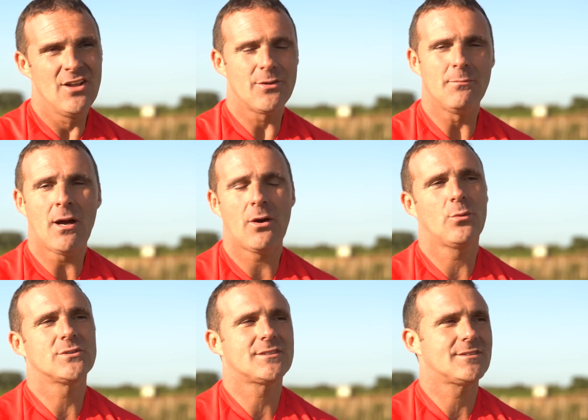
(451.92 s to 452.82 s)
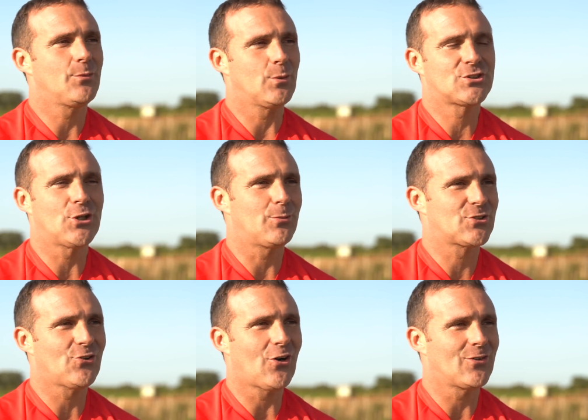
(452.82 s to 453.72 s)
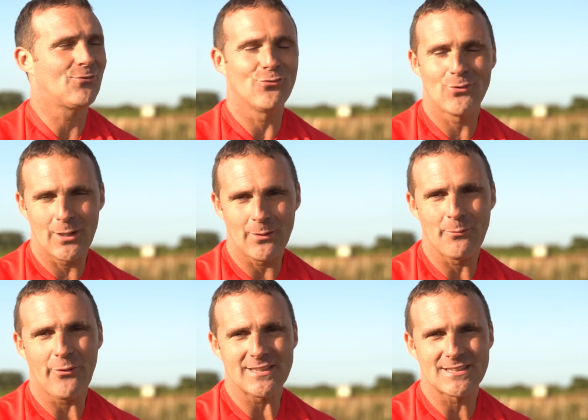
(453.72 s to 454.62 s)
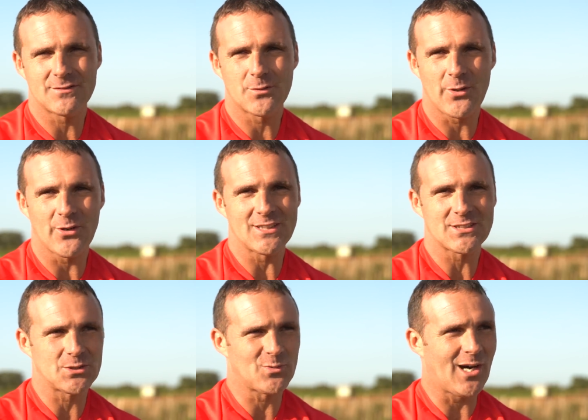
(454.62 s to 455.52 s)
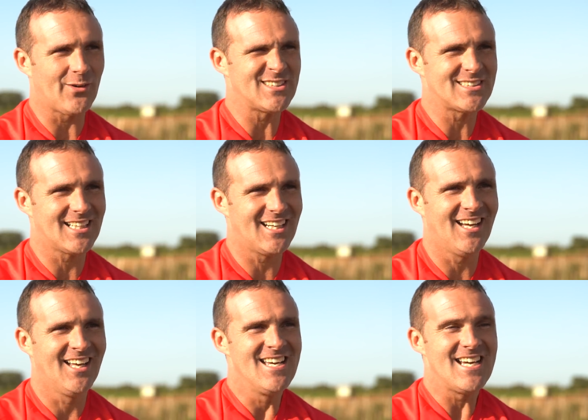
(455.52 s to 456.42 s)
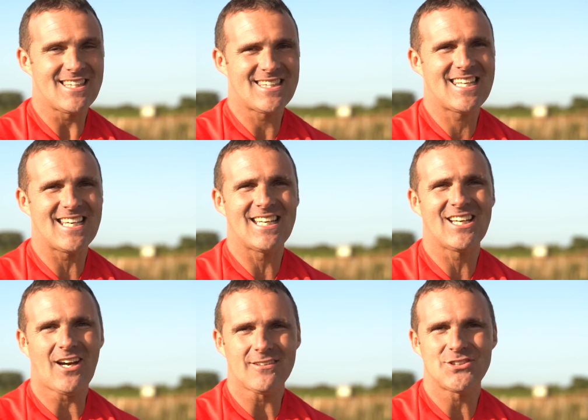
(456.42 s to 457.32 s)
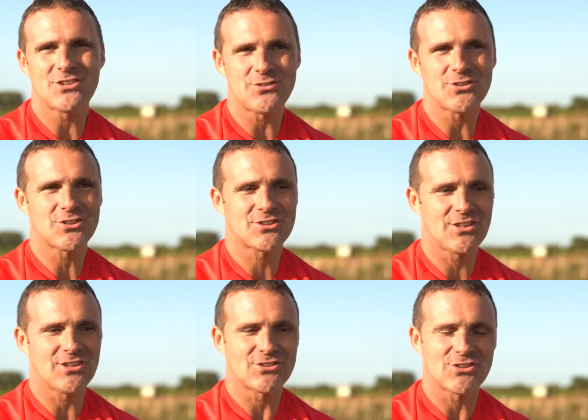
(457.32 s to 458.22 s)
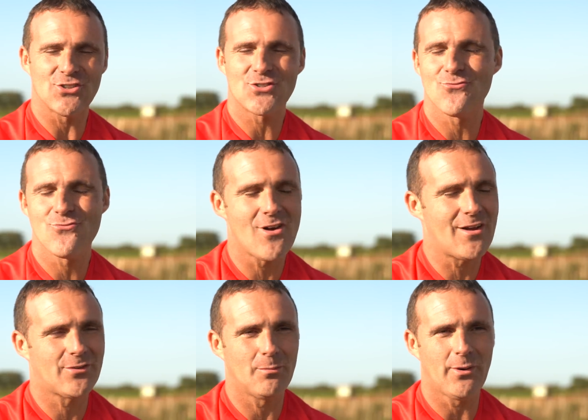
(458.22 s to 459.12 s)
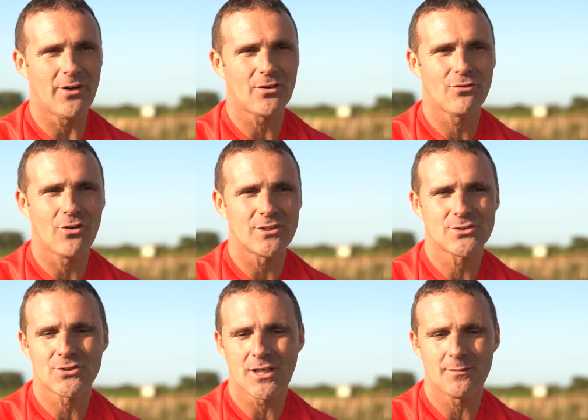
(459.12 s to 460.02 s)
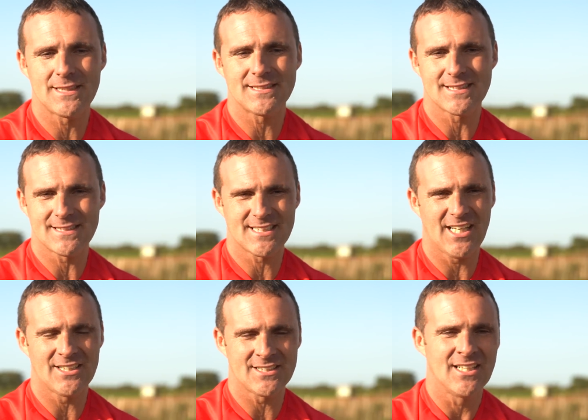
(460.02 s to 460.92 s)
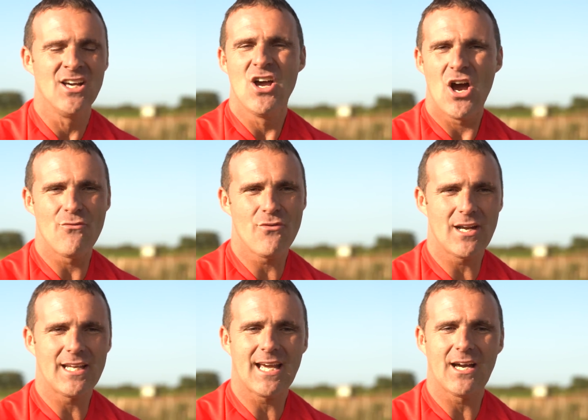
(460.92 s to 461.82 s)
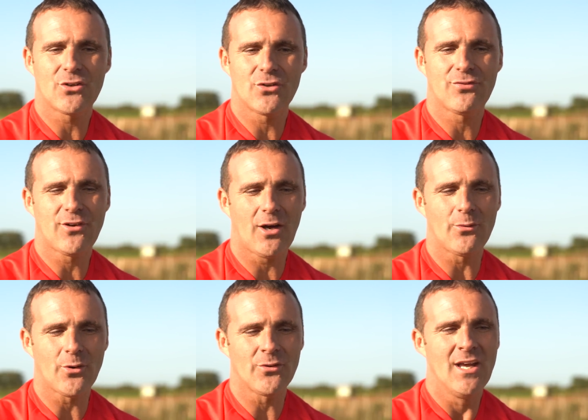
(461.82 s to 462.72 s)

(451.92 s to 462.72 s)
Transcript: The motor was, was super strong and real impressive, to be honest, as well. And uh, it did encourage you just to, to, to, rev the bike right on coming into the turn and, and, really get a good flow on.